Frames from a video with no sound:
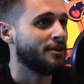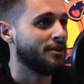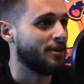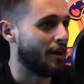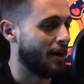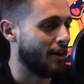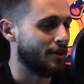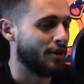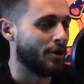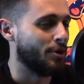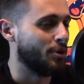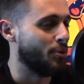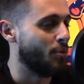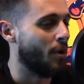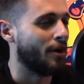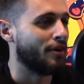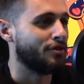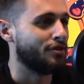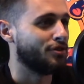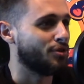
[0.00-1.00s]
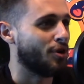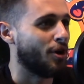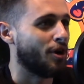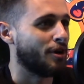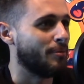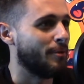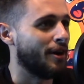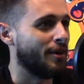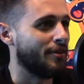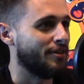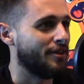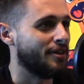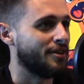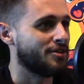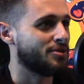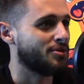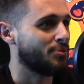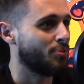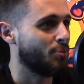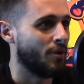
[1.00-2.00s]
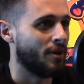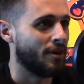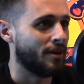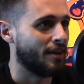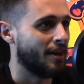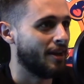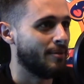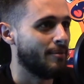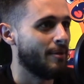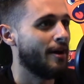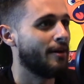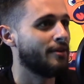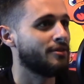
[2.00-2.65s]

I know you wanted to talk about this when it came out.